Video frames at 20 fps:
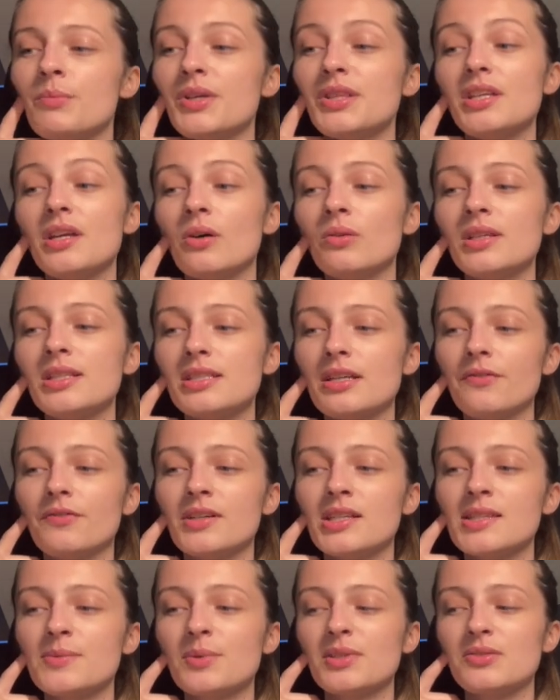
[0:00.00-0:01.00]
But the only
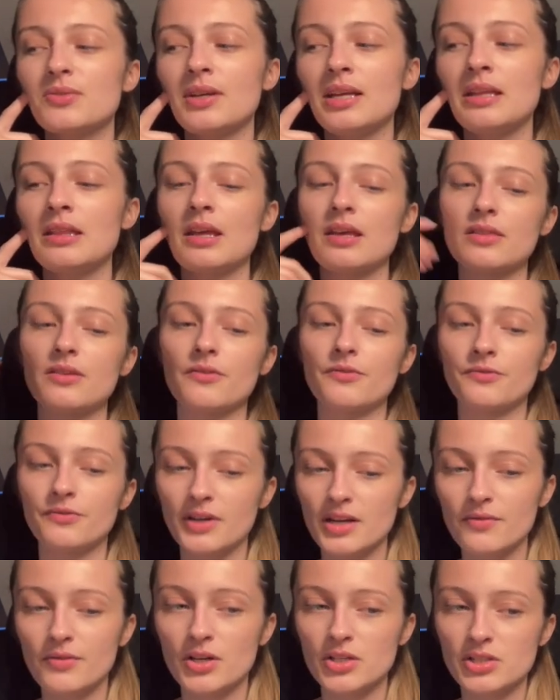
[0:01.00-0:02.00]
difference between like the
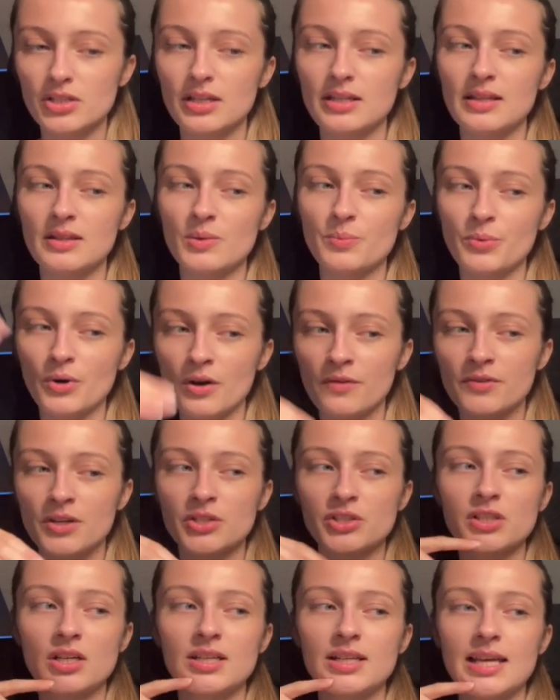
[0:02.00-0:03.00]
free version and the pro
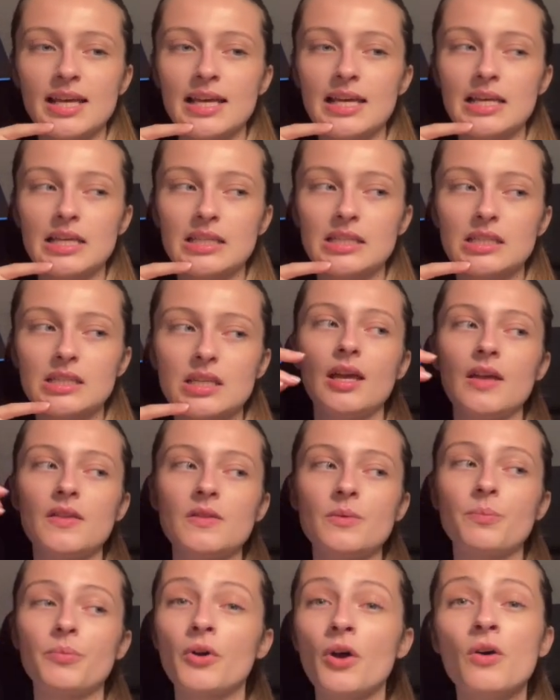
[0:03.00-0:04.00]
version is in
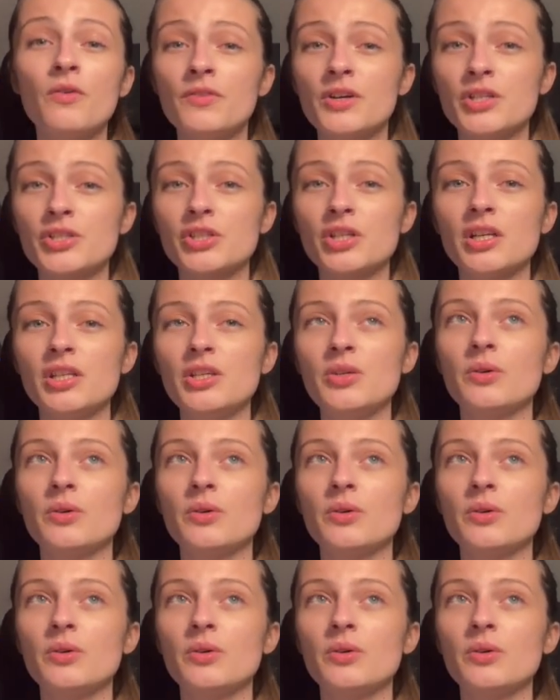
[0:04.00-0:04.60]
the pro version,